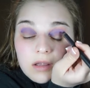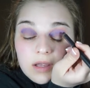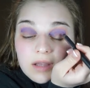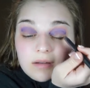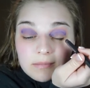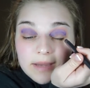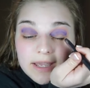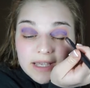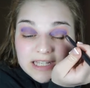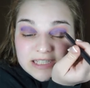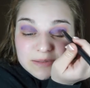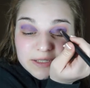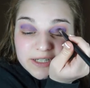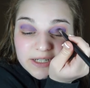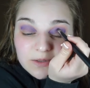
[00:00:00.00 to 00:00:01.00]

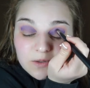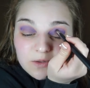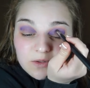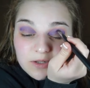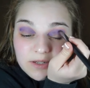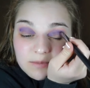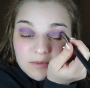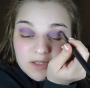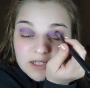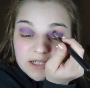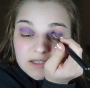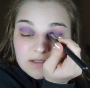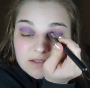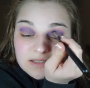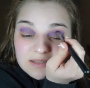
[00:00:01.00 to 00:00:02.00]
with cream
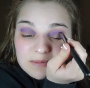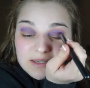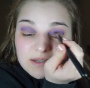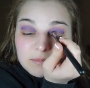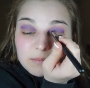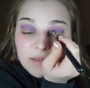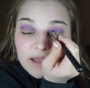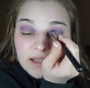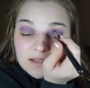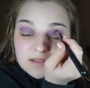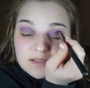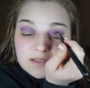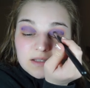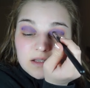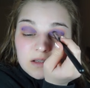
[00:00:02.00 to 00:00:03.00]
shadows, they make a
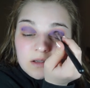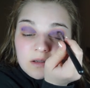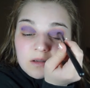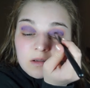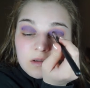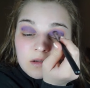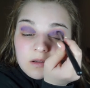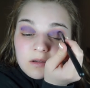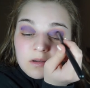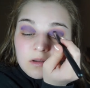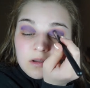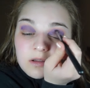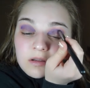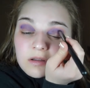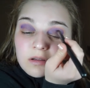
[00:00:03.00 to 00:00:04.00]
mess.
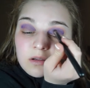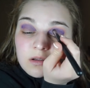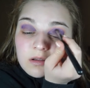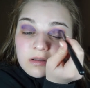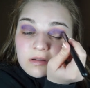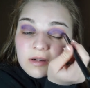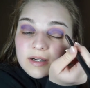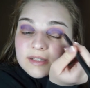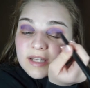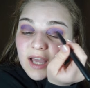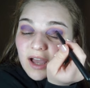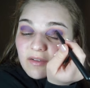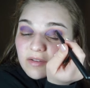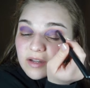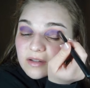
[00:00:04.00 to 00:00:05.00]
Of course, I
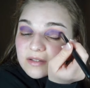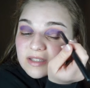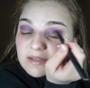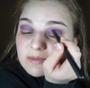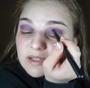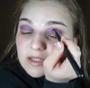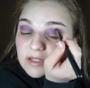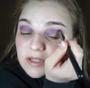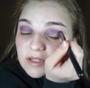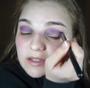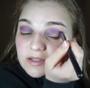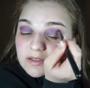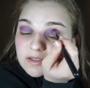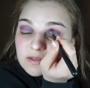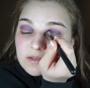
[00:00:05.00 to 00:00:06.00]
haven't used them in
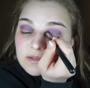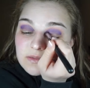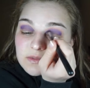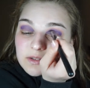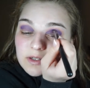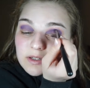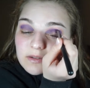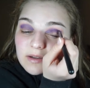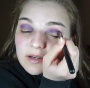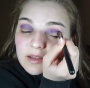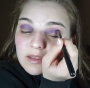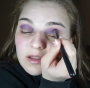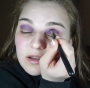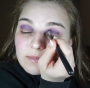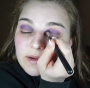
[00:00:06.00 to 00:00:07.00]
years, and it was before I knew
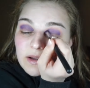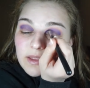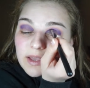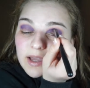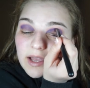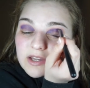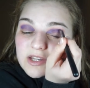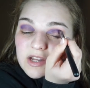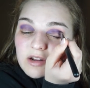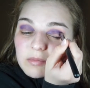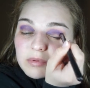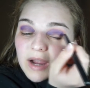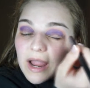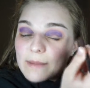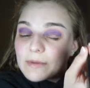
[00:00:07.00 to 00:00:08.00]
anything about like eyeshadow
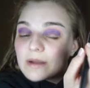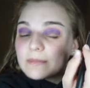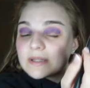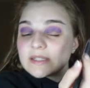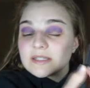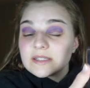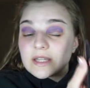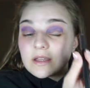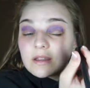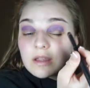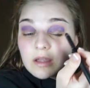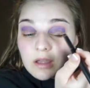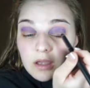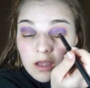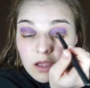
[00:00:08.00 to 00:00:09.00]
primer, but still,
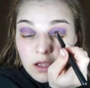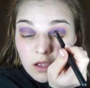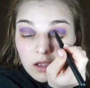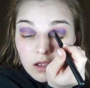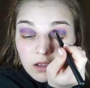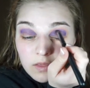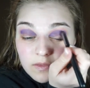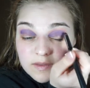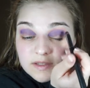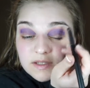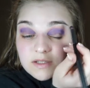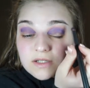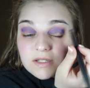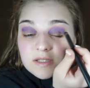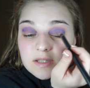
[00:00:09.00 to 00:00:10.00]
this
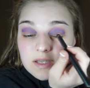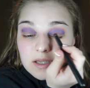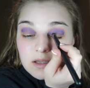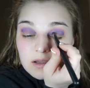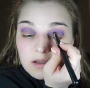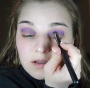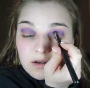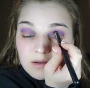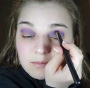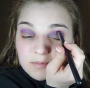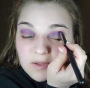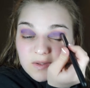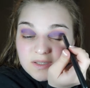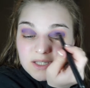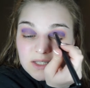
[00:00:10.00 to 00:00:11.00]
is just like an
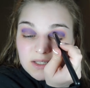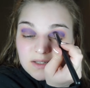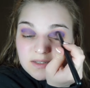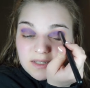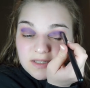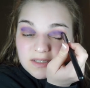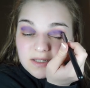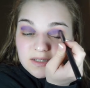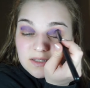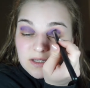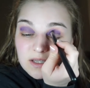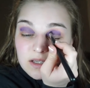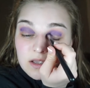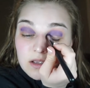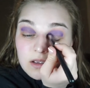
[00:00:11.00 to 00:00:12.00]
amusing
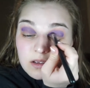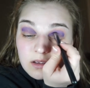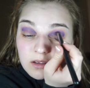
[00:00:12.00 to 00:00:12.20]
consistency.